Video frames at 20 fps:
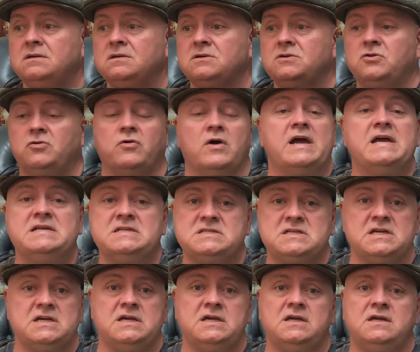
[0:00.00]

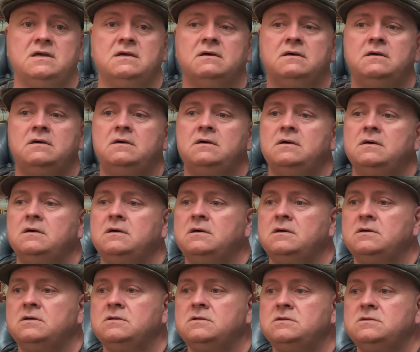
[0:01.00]
crazy,
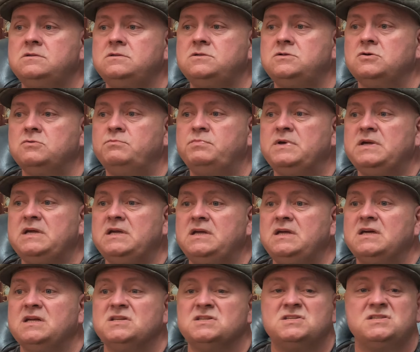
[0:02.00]
to
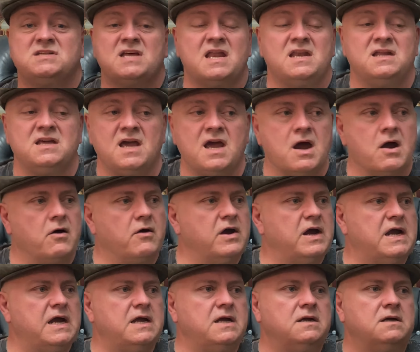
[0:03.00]
be
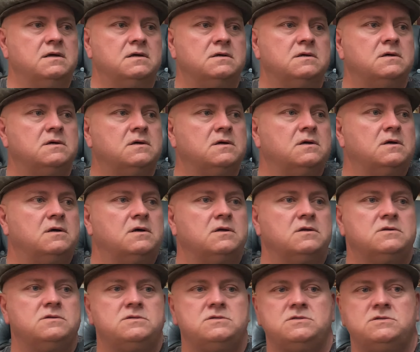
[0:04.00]
incendiary,
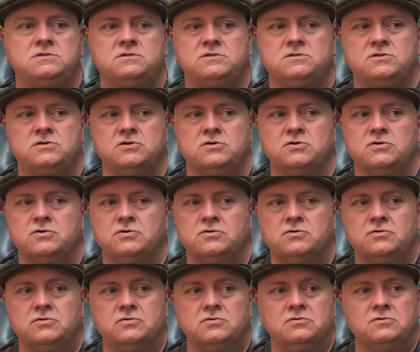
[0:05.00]

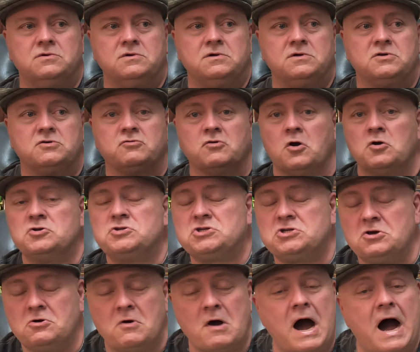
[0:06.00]
to gross
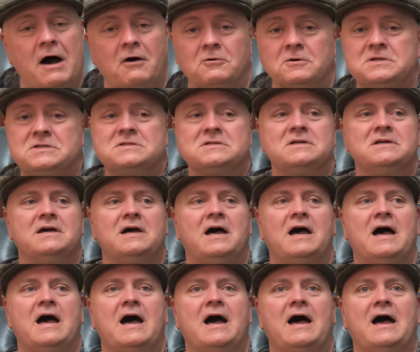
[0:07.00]
you out.
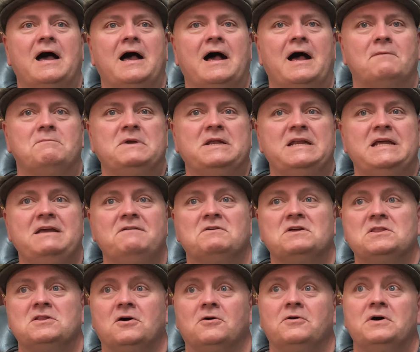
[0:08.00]
I mean,
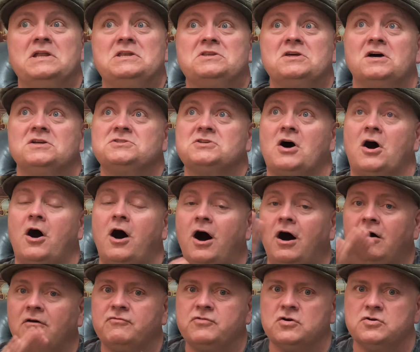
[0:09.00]
even though it does
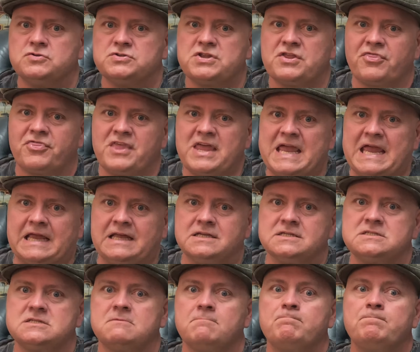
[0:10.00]
all those
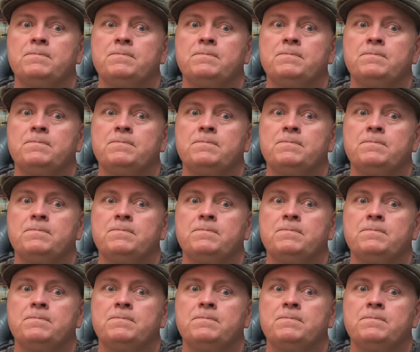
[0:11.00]
things,